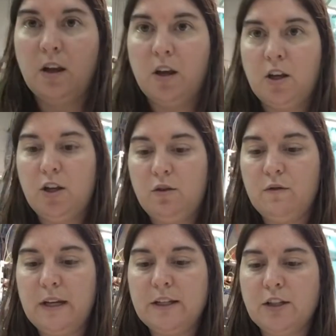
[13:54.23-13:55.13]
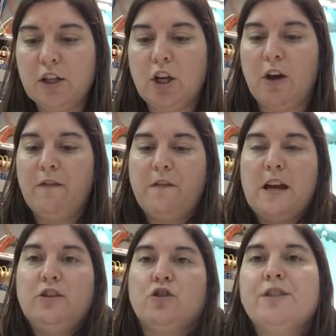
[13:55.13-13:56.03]
You need to go
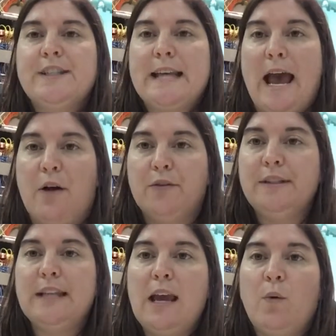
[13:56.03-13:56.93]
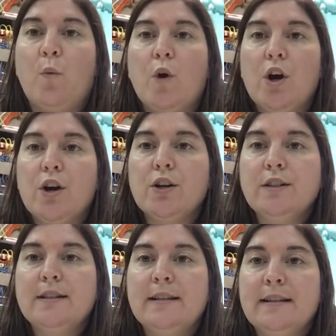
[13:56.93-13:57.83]
find your sounds and
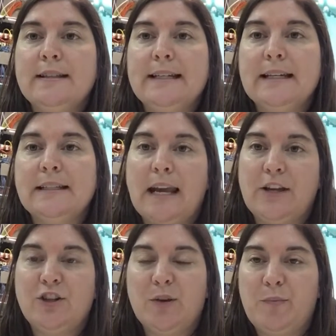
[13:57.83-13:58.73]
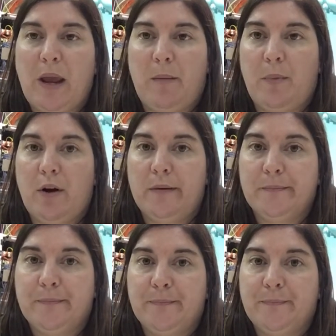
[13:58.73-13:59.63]
words dictation paper.
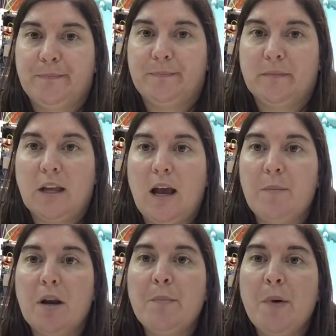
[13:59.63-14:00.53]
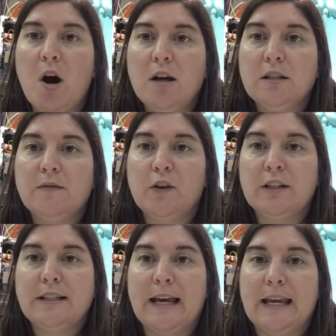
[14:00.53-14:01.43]
I'm going to pause for a
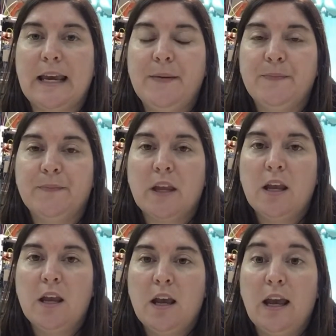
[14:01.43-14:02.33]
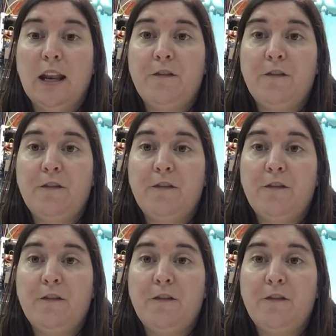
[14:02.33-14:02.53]
second, and if